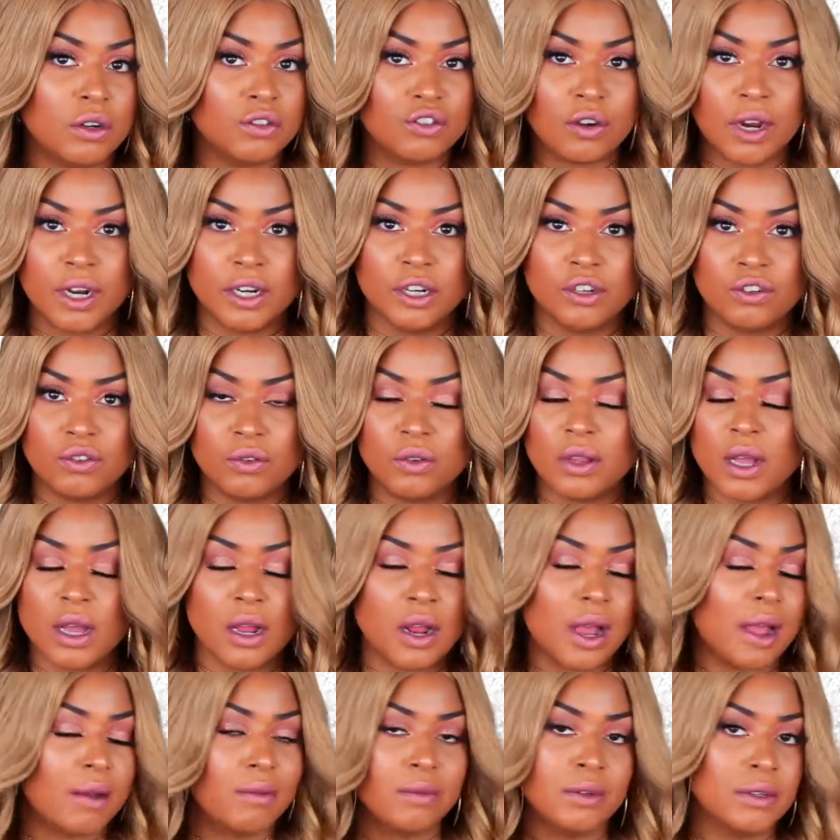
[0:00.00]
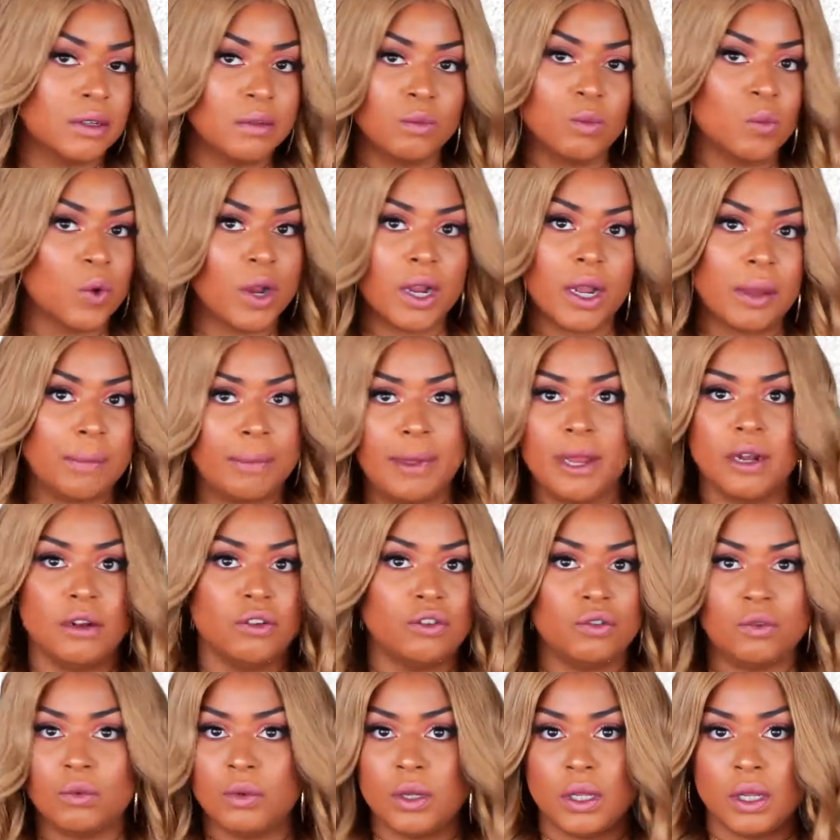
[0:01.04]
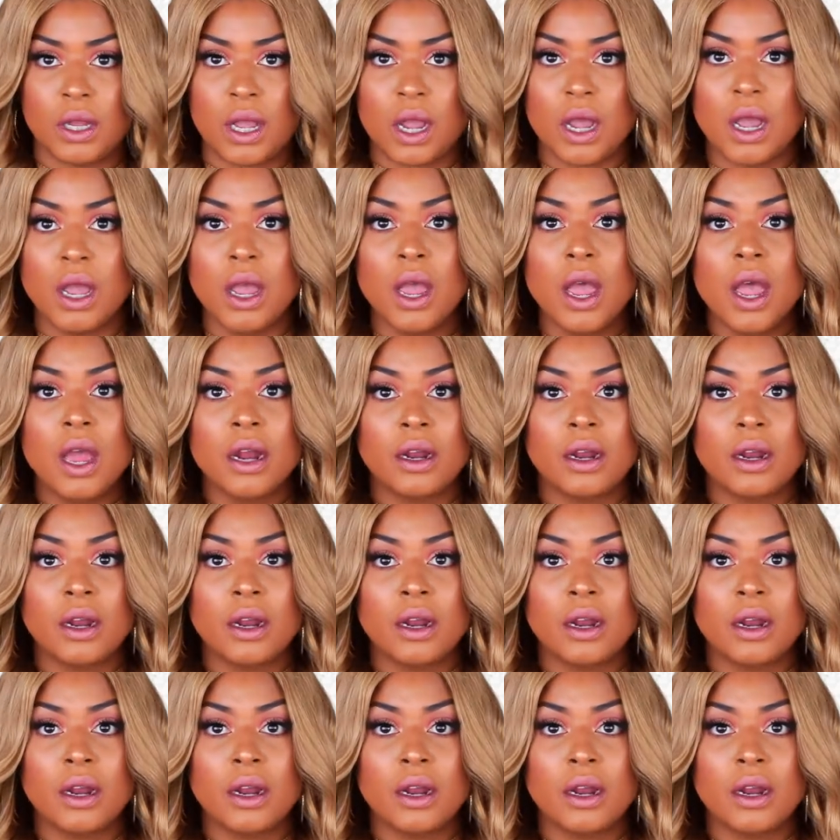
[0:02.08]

or trying to do that, I wouldn't recommend doing that.